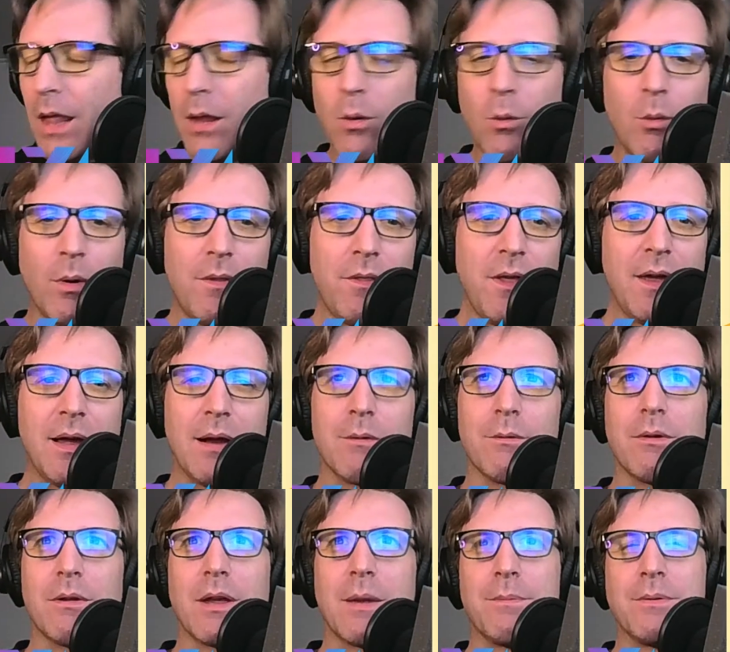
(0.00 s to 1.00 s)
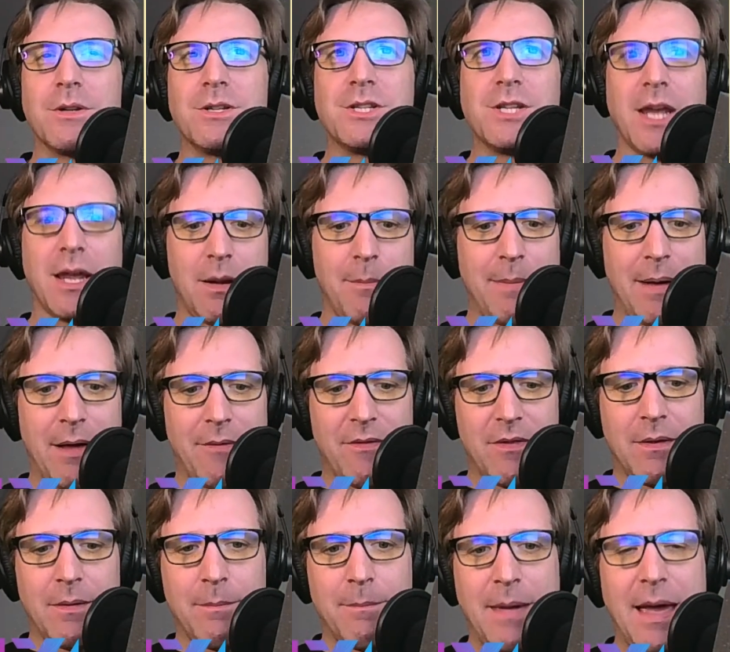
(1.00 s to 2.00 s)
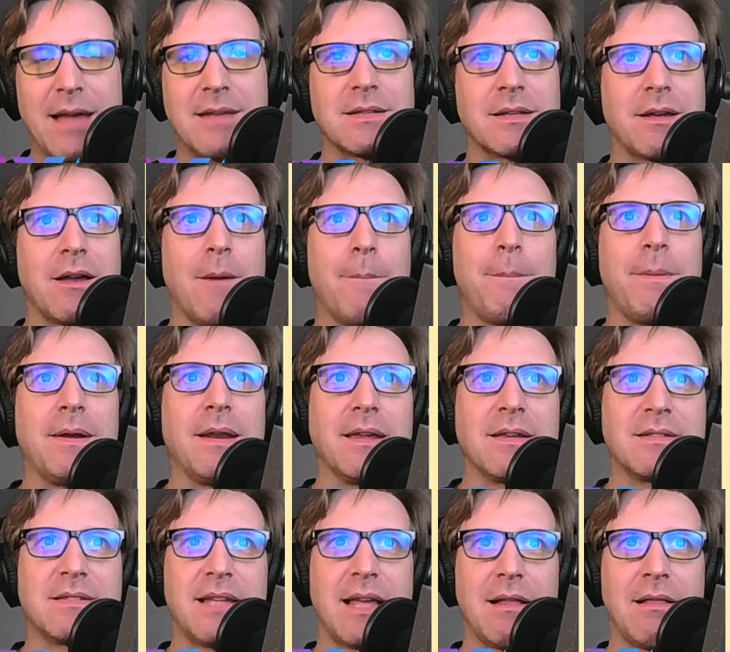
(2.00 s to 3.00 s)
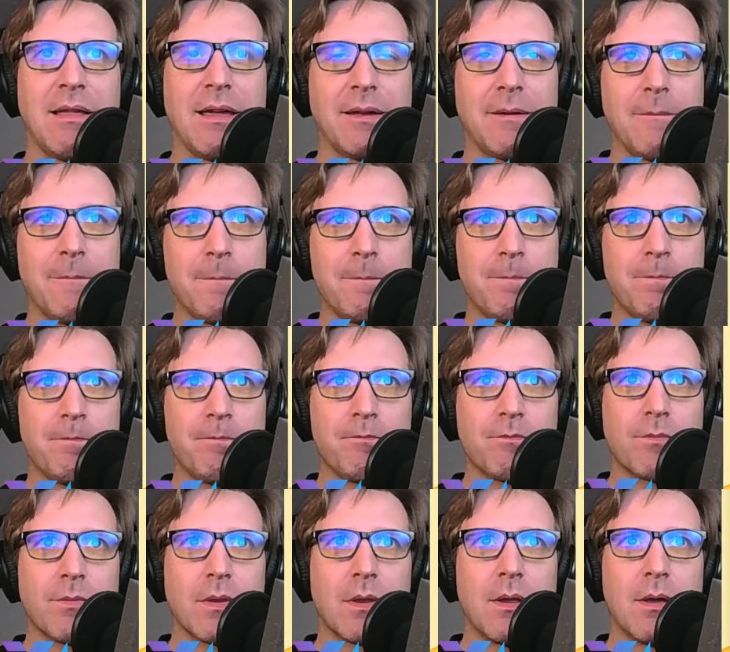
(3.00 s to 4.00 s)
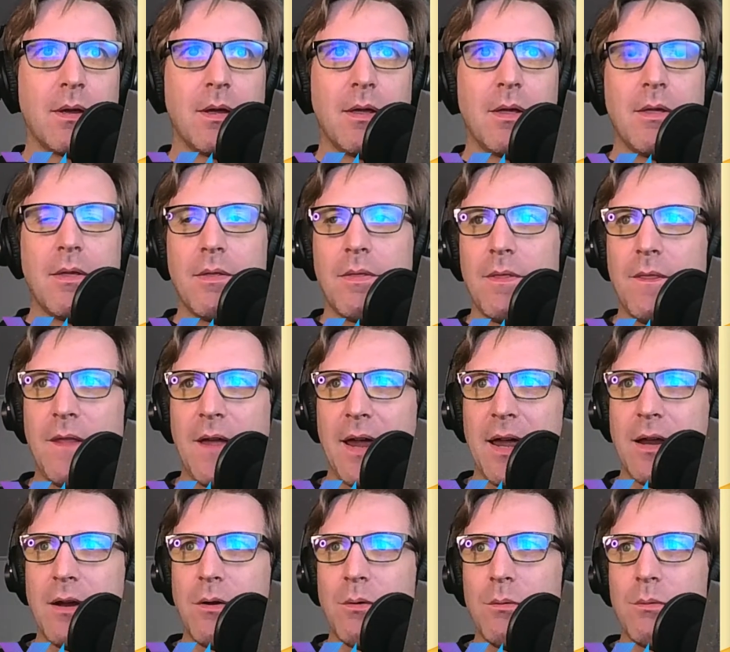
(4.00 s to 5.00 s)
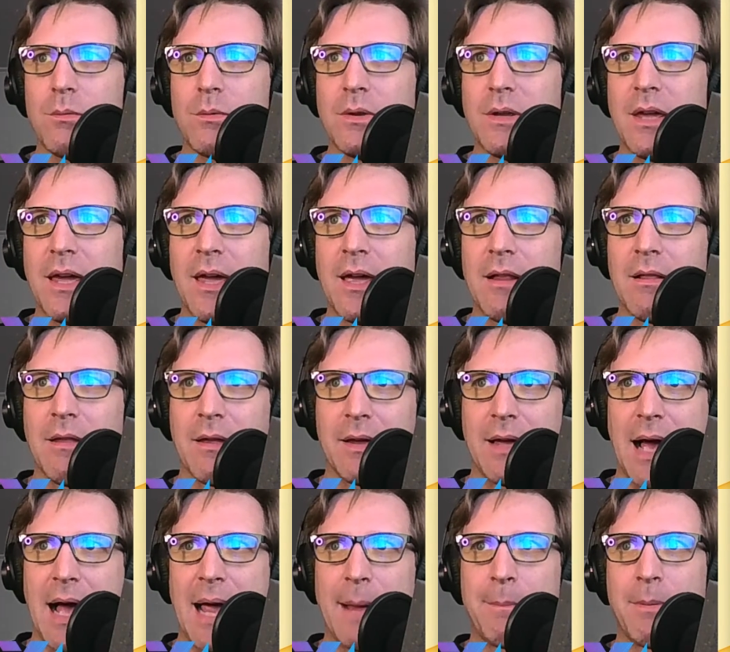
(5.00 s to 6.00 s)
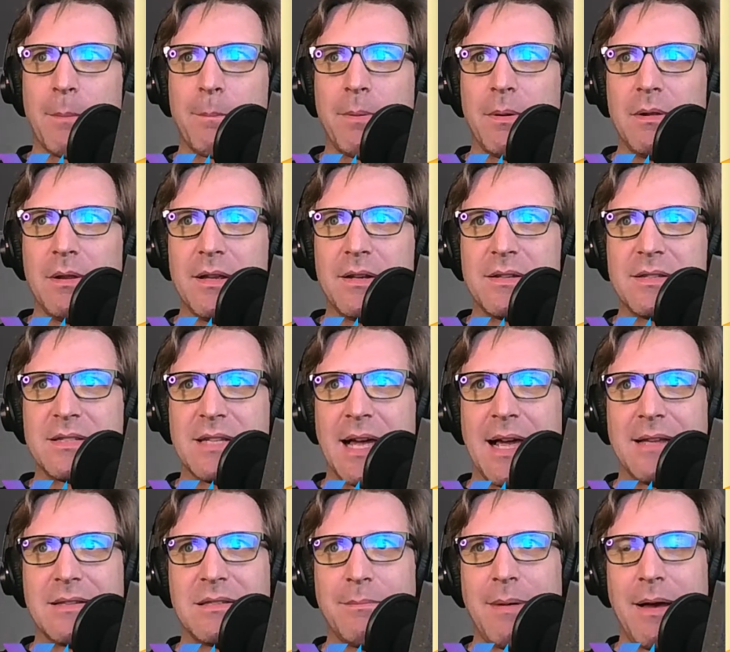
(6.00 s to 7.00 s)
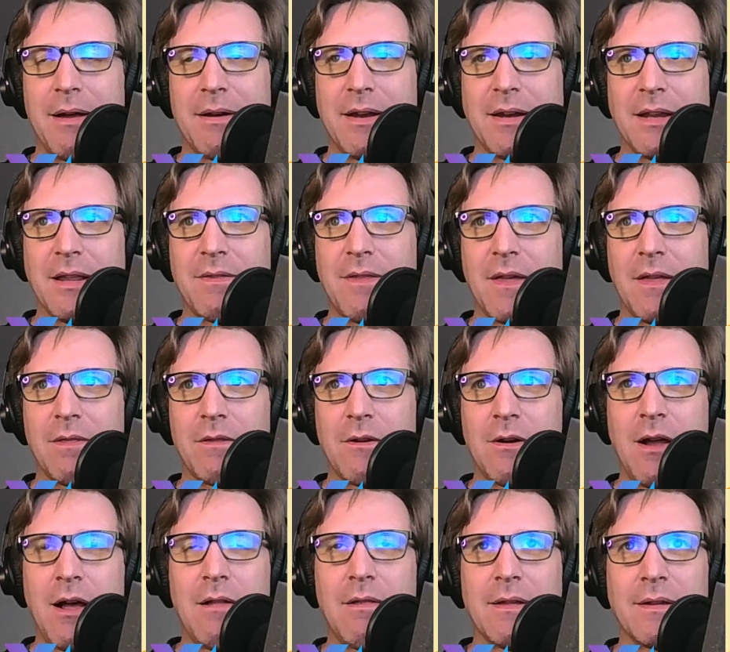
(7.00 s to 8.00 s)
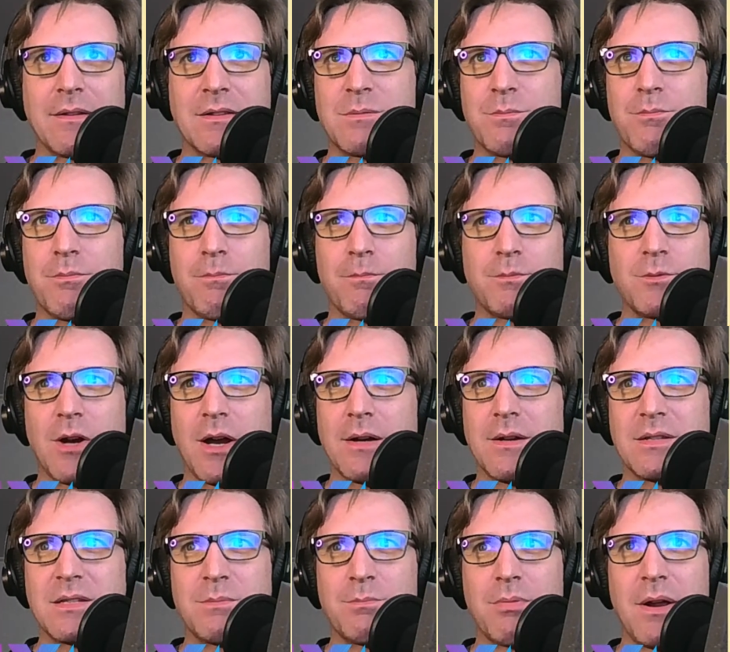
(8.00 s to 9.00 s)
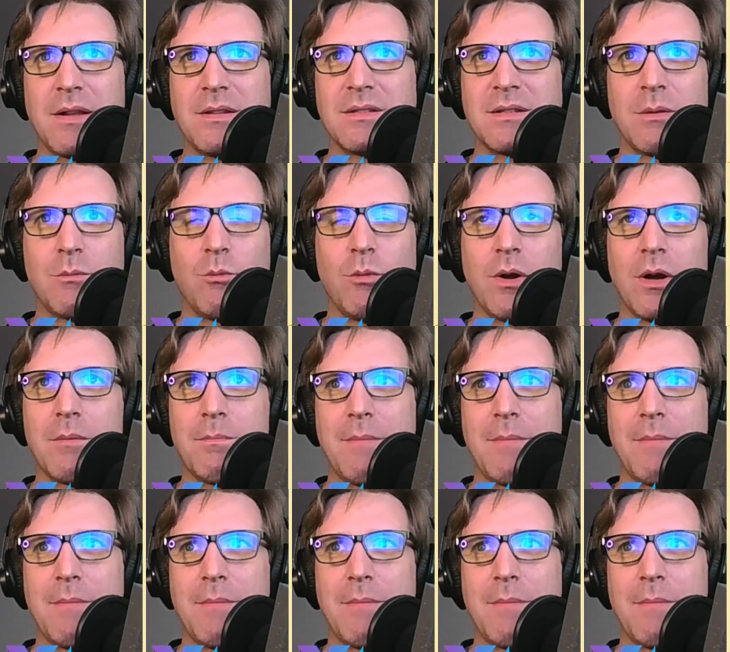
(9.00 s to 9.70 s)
One thing I really appreciate about them as a company is that like they don't get like hyper politicized about anything. They're not like trying to spread some weird